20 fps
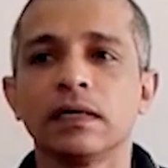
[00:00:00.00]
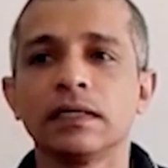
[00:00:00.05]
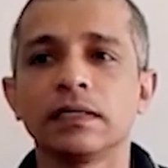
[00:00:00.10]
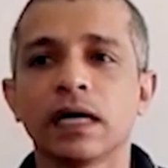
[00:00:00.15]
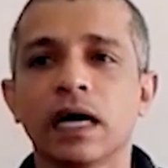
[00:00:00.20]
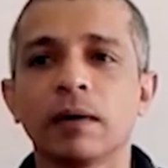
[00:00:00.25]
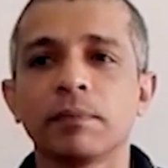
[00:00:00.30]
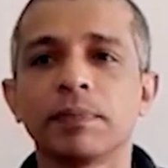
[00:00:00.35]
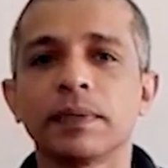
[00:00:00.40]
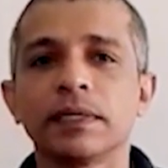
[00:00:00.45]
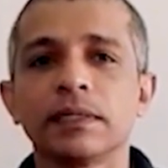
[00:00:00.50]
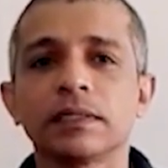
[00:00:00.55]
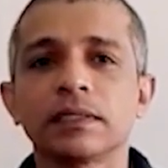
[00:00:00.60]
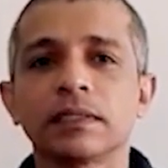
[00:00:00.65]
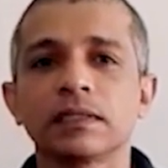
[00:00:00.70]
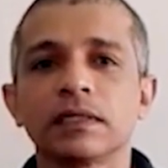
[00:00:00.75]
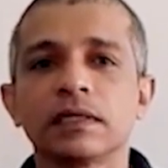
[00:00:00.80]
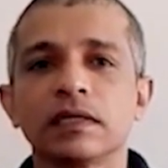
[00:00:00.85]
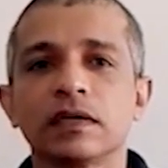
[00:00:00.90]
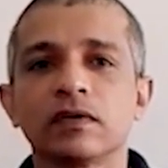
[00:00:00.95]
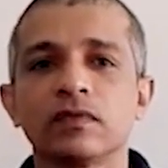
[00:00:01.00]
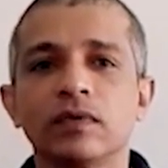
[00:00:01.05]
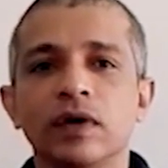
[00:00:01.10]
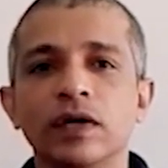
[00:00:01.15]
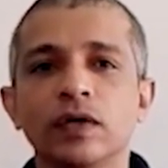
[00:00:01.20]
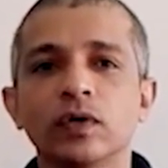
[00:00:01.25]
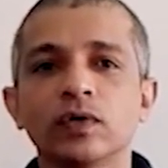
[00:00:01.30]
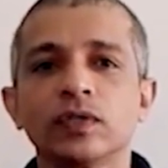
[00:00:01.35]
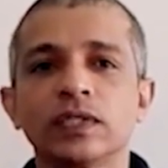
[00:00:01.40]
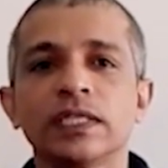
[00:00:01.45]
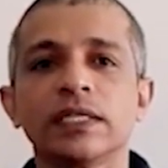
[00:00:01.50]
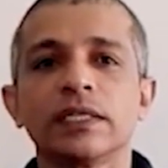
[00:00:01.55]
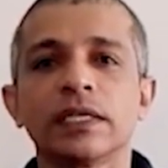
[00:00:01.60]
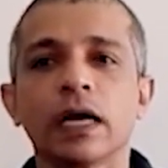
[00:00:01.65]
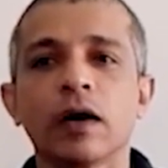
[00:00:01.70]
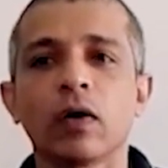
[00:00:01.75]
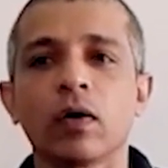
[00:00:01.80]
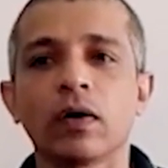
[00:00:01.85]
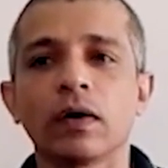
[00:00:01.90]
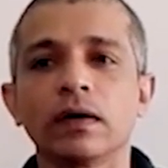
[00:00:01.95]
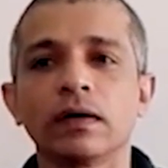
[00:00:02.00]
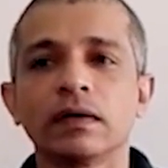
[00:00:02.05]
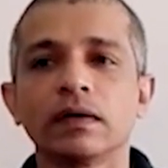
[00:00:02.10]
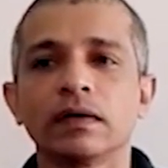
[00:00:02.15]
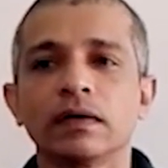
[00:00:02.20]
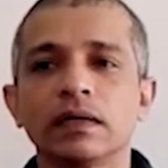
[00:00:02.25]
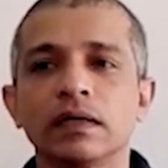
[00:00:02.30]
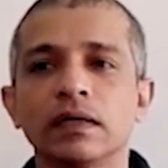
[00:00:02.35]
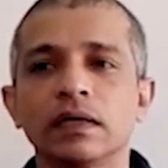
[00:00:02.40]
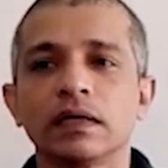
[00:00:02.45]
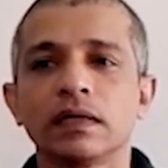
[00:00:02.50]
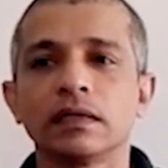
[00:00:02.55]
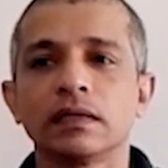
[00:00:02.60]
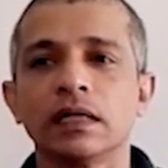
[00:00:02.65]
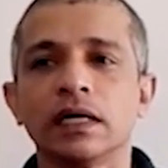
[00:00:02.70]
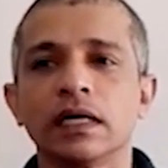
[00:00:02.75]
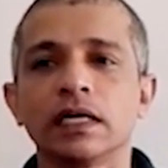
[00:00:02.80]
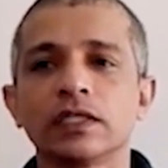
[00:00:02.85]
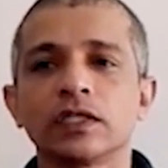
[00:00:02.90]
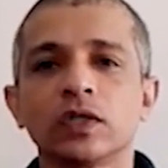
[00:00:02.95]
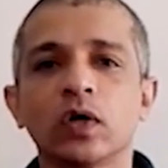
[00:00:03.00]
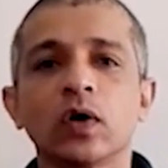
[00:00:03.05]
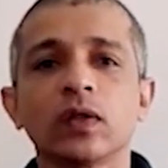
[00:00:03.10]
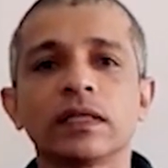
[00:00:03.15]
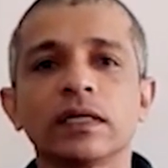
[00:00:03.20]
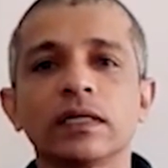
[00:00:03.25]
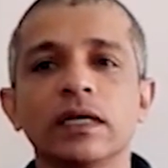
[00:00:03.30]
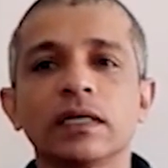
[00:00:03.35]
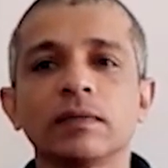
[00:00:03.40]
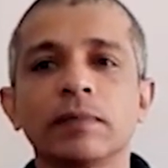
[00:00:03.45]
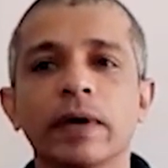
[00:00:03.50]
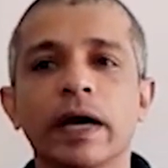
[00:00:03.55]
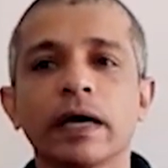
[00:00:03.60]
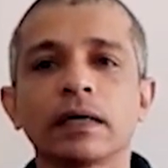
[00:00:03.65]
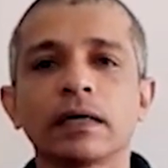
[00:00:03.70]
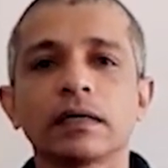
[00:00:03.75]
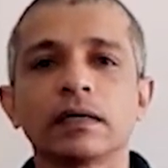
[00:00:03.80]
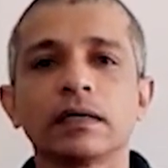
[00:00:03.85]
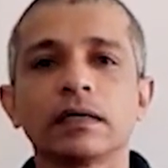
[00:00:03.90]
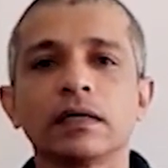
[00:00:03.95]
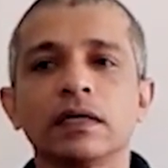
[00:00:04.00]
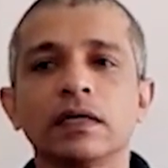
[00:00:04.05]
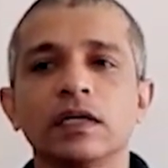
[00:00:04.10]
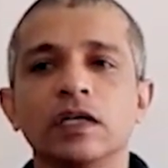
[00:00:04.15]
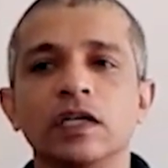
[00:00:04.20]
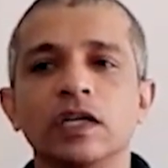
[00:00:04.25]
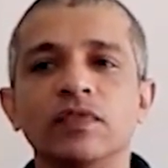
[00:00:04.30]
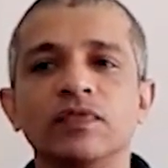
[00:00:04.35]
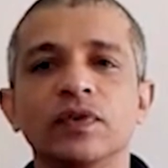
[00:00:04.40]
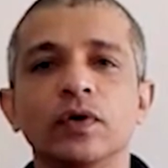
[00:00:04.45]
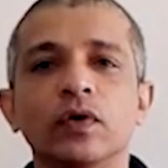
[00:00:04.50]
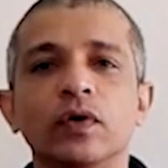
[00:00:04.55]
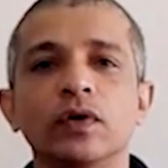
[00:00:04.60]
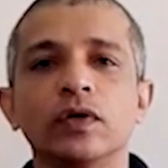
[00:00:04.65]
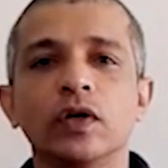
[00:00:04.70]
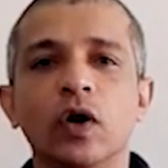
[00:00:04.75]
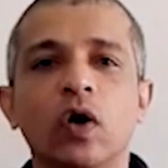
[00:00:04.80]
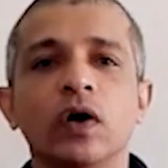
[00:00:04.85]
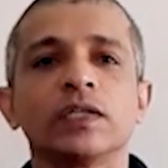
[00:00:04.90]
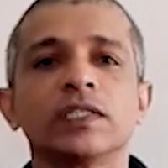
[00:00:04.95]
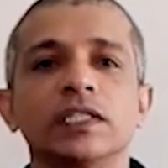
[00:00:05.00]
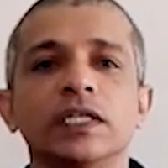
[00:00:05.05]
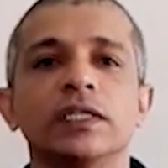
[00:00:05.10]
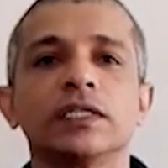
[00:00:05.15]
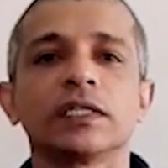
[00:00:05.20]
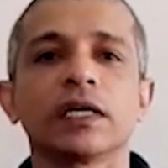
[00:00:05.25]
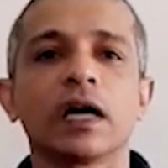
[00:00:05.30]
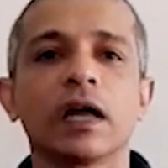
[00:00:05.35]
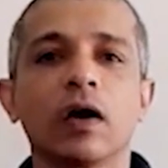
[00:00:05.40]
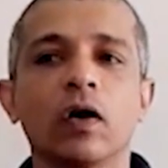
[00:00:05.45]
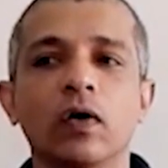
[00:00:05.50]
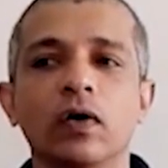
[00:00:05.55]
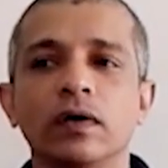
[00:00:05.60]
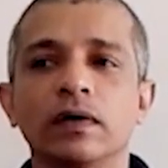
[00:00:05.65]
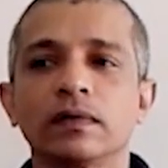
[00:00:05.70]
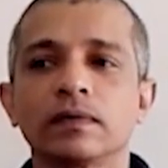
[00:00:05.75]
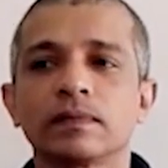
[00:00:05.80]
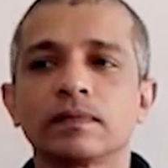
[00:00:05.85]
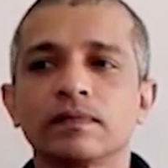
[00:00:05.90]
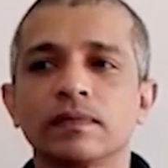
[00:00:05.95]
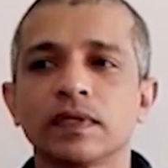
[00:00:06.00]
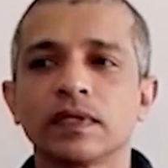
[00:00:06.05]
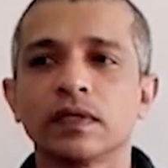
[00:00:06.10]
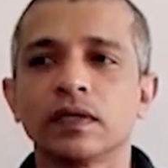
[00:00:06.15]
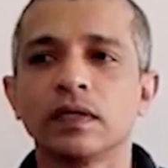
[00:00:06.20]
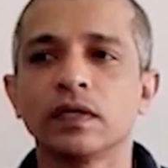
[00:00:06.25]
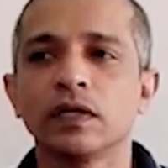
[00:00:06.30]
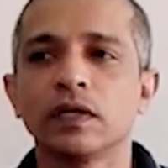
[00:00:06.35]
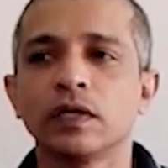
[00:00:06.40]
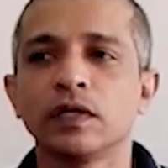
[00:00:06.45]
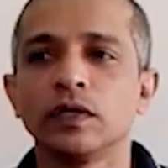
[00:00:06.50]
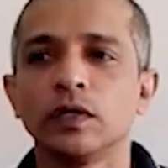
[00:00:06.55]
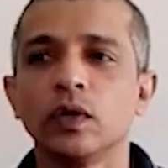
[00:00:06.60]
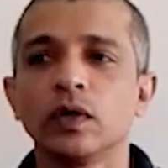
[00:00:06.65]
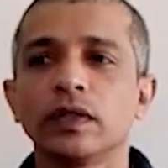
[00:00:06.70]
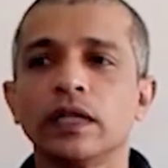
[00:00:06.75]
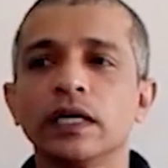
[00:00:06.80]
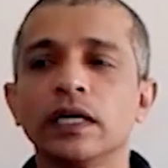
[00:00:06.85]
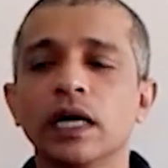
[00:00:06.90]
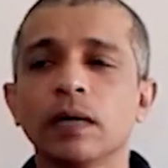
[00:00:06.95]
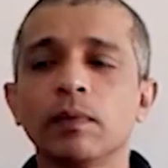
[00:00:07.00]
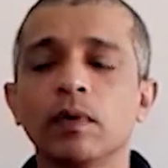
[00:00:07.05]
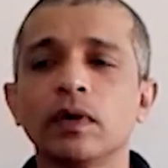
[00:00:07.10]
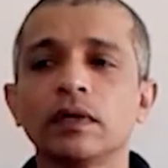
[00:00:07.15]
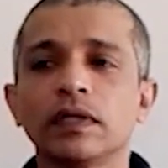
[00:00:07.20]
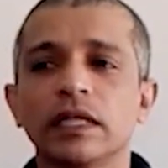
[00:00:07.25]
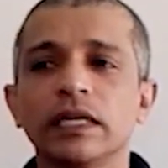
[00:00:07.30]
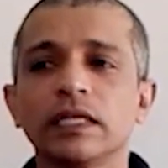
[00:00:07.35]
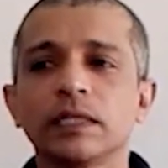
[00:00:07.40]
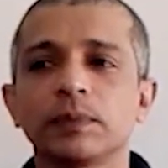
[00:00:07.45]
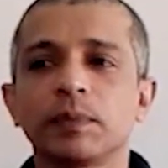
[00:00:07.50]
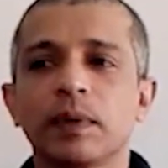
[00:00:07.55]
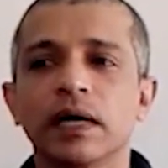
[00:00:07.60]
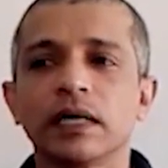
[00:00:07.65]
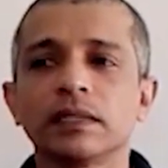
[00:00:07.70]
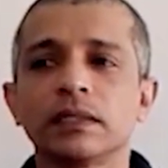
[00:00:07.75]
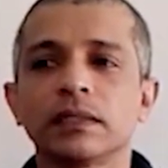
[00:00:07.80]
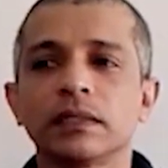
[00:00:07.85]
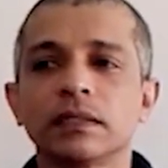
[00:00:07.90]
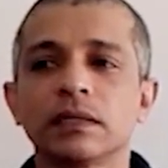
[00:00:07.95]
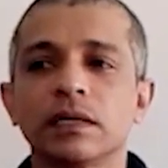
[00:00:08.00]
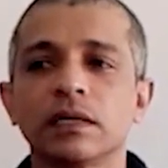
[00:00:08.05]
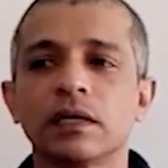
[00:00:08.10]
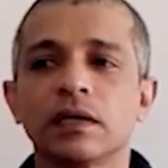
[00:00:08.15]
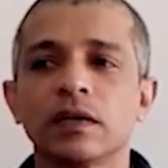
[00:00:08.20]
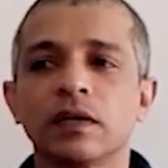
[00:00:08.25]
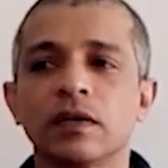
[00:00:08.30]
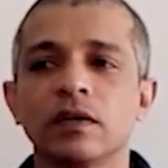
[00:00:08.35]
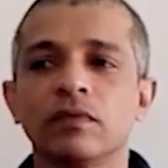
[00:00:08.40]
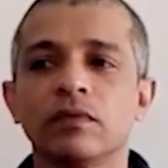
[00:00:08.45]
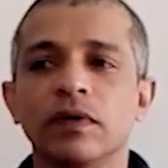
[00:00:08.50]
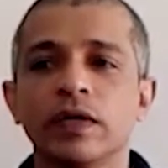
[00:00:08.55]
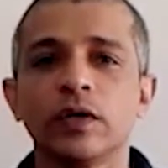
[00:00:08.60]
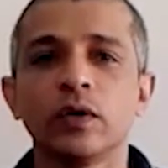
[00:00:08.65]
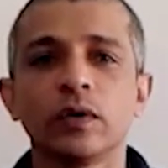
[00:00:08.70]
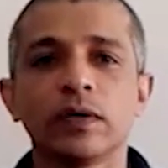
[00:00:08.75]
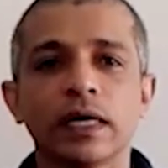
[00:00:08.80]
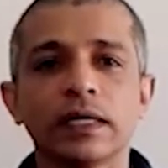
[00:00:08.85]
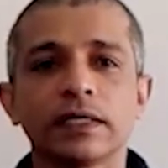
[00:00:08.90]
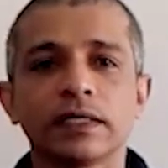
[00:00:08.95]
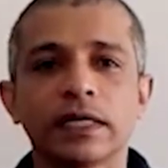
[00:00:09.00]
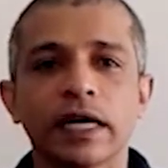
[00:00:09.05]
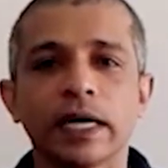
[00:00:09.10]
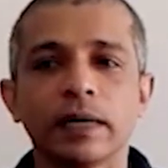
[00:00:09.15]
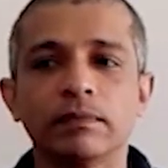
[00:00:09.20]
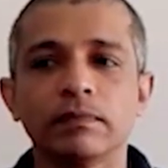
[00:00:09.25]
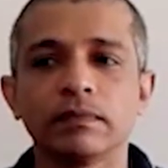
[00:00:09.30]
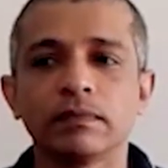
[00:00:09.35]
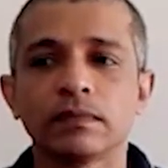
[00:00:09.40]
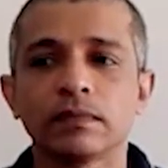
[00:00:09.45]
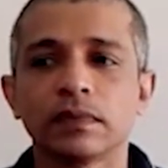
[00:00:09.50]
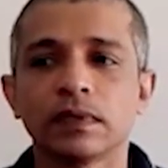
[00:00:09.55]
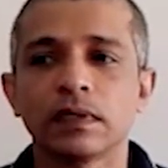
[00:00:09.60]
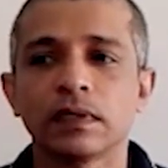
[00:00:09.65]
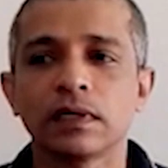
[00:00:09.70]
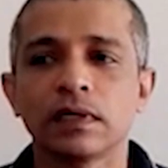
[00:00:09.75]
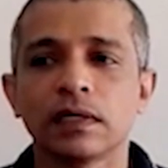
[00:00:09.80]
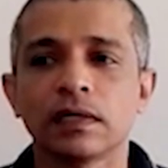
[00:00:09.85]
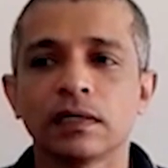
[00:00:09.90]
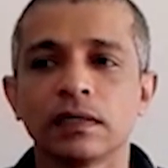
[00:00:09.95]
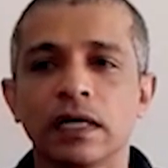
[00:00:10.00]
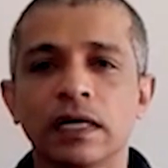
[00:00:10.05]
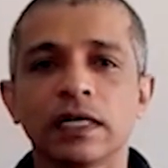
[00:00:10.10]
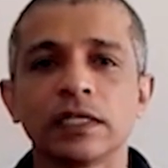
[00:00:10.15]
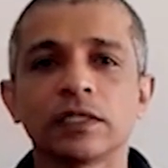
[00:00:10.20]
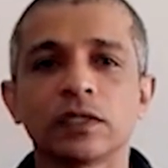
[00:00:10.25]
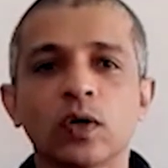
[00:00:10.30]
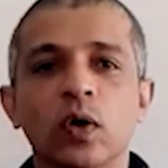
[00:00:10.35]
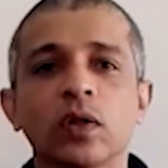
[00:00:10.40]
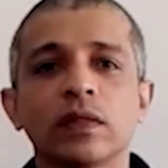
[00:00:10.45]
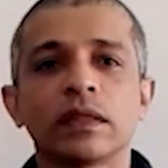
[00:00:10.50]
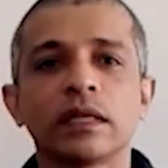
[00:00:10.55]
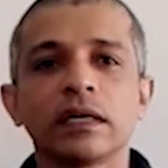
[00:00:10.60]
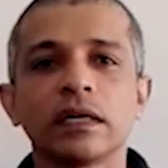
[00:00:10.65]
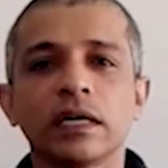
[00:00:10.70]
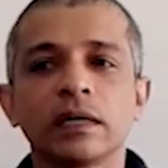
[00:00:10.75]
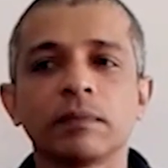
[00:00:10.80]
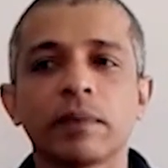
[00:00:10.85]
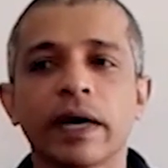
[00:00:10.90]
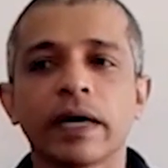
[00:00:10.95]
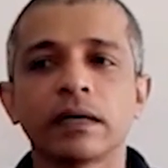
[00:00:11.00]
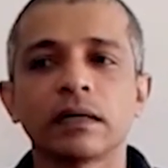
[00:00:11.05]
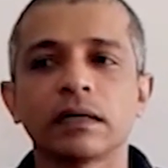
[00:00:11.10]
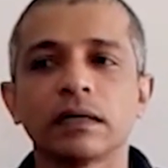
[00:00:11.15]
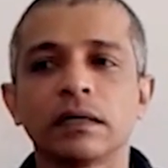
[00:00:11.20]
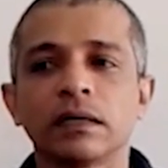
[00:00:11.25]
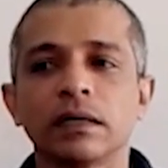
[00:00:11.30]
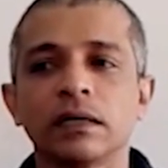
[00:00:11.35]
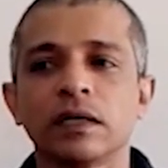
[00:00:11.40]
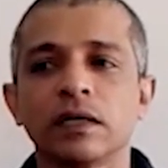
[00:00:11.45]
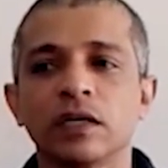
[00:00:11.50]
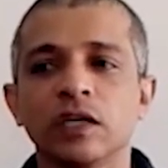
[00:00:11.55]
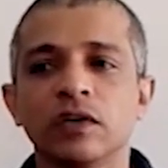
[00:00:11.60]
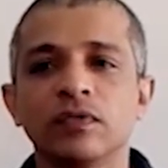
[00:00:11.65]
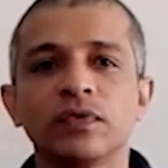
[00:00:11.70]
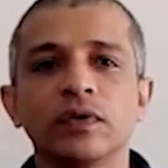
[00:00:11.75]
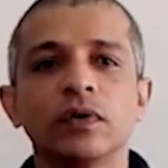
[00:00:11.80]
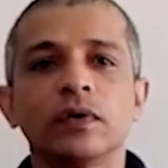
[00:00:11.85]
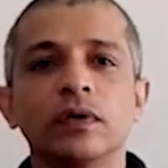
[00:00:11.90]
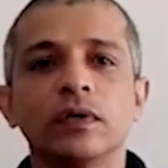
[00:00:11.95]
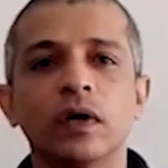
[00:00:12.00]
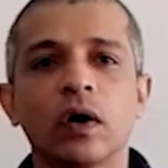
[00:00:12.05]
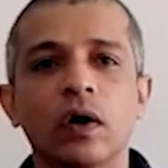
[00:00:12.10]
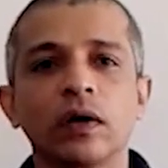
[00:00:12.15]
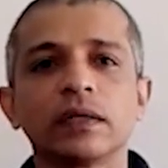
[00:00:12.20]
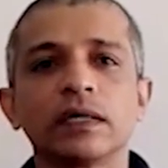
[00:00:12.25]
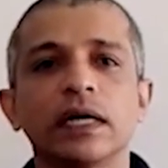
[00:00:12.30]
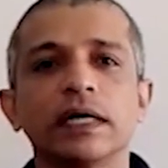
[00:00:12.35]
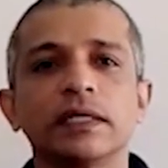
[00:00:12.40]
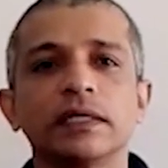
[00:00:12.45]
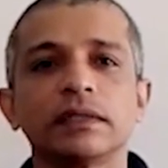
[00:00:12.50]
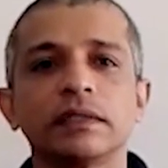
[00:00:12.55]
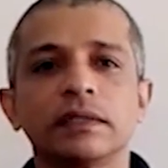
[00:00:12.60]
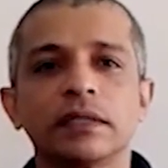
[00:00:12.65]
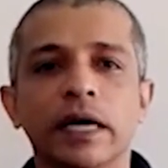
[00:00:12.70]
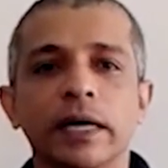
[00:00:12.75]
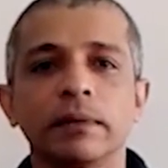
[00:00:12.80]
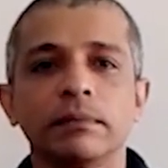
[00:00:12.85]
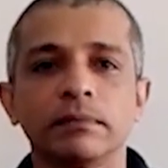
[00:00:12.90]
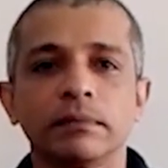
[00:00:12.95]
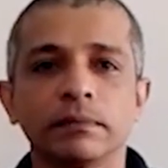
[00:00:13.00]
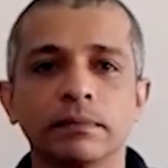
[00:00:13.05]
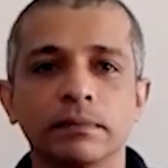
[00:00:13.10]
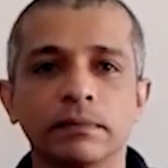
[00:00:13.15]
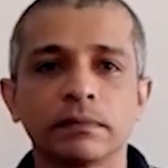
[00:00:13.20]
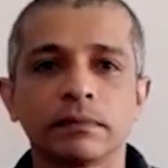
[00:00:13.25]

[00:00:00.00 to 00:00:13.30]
It happens when you sit alone. There is no thinking back if you don't sit alone. You think about things past when you get time. There is no thinking back if you don't get time.